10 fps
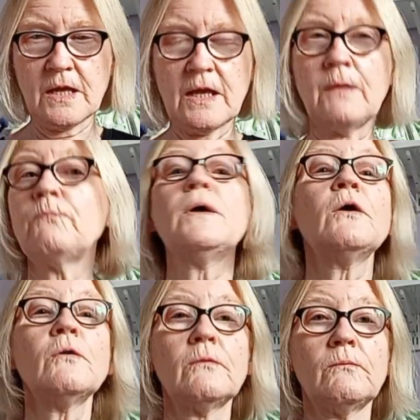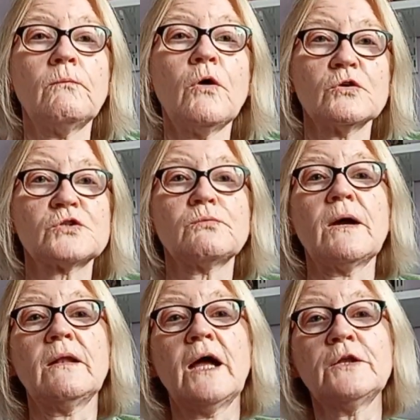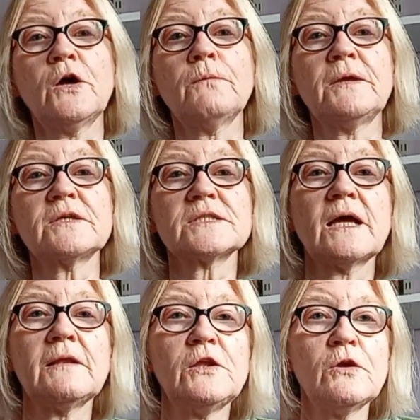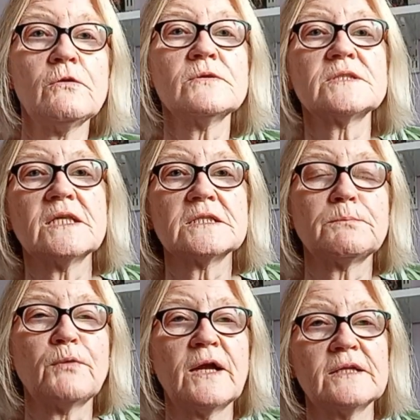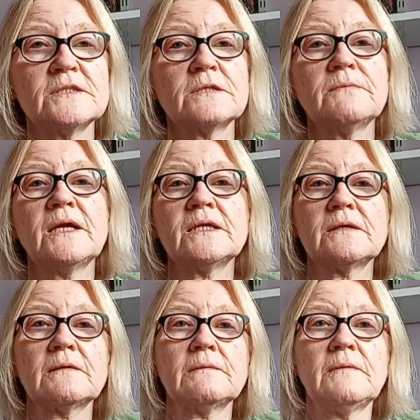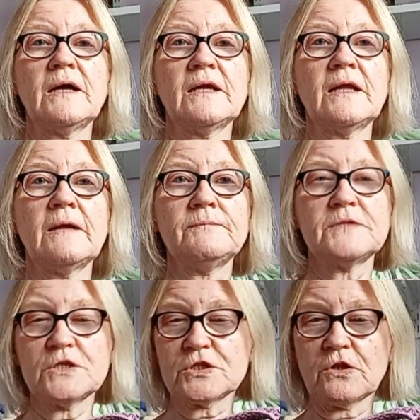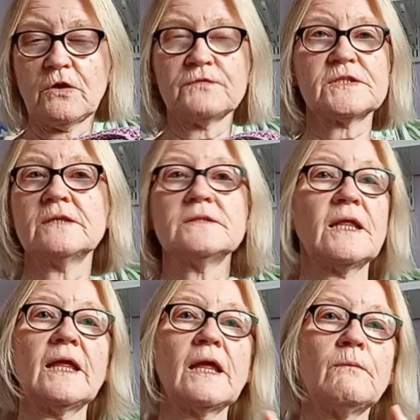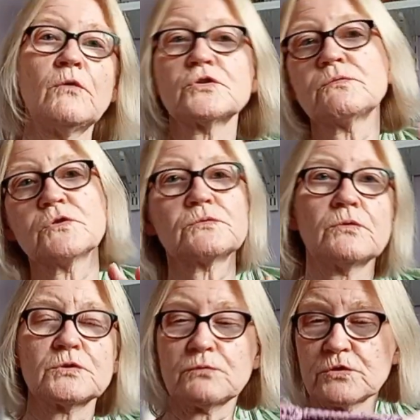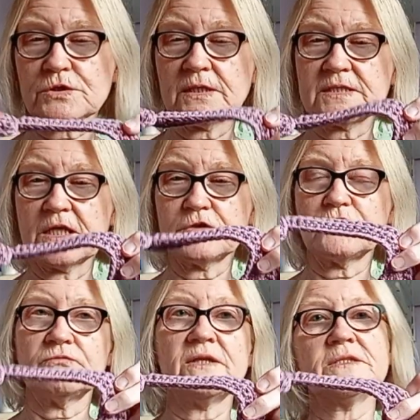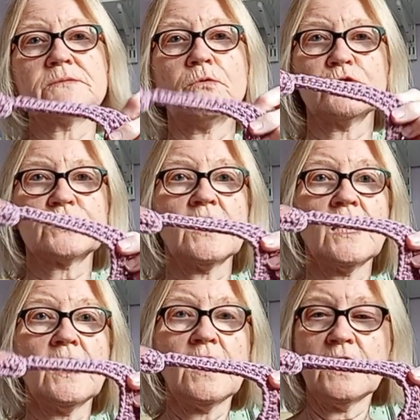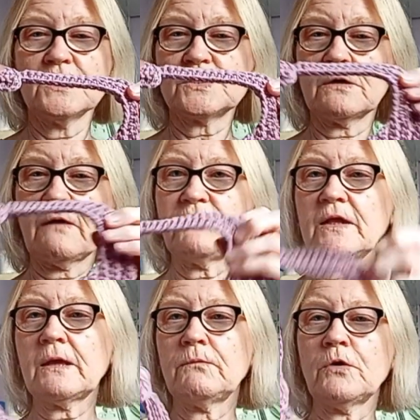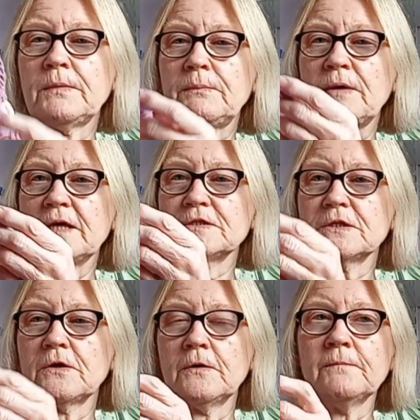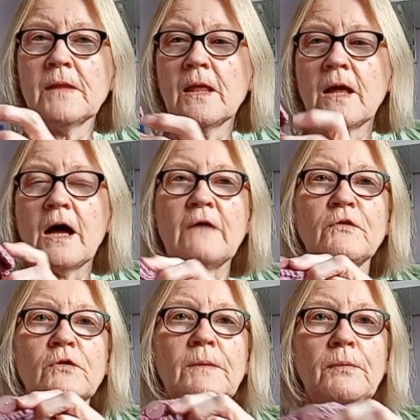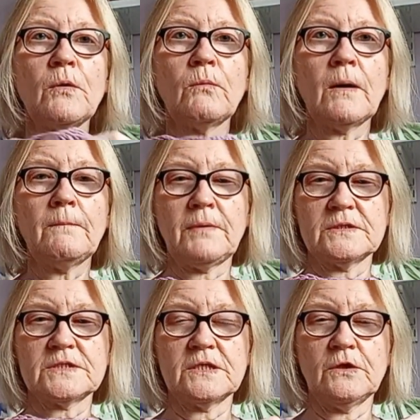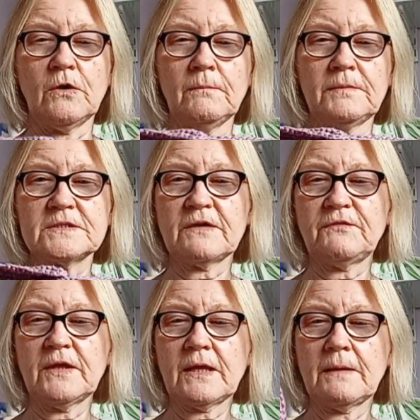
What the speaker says: It will wash well, I know, because I use this brand to make my dishcloths, and they get washed, etc., rinse, washed. So I think it will be practical. I've only put one button on, but I think